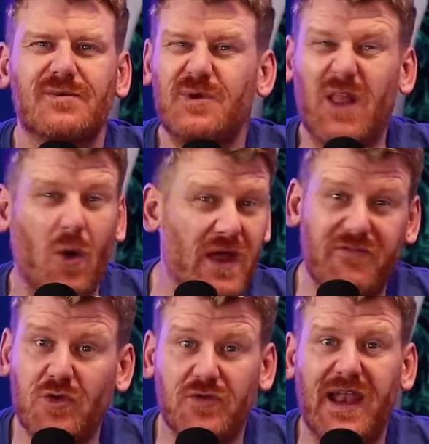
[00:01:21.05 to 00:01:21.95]
We don't have
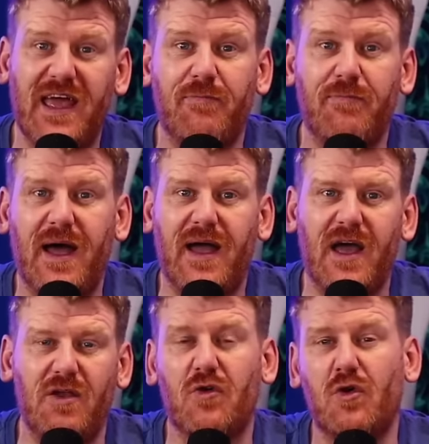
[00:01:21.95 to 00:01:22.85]
another left back.
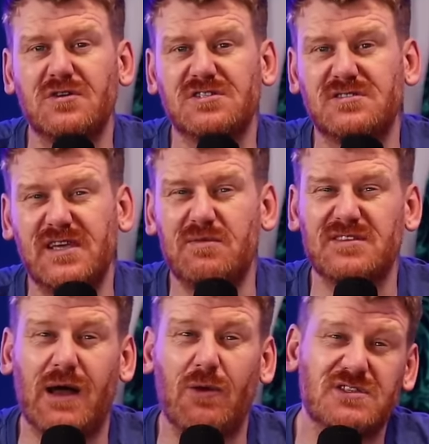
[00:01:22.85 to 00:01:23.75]
And of course, he was
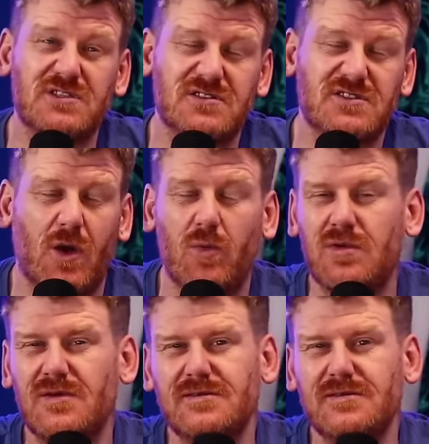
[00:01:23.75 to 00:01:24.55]
out. So